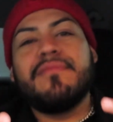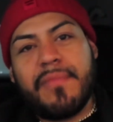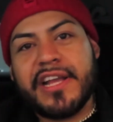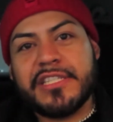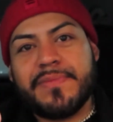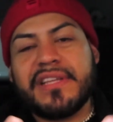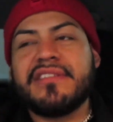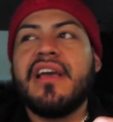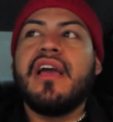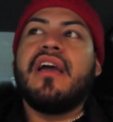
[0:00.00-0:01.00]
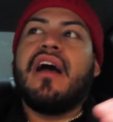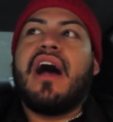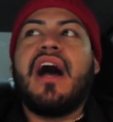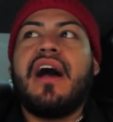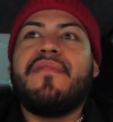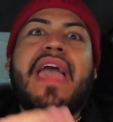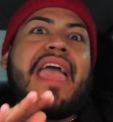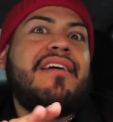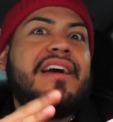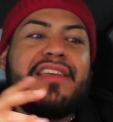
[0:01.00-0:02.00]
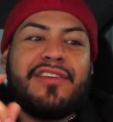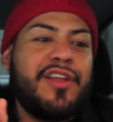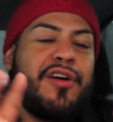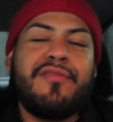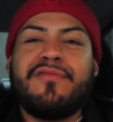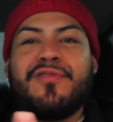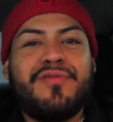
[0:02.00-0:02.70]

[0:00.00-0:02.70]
MySpace. Uh, uh you know,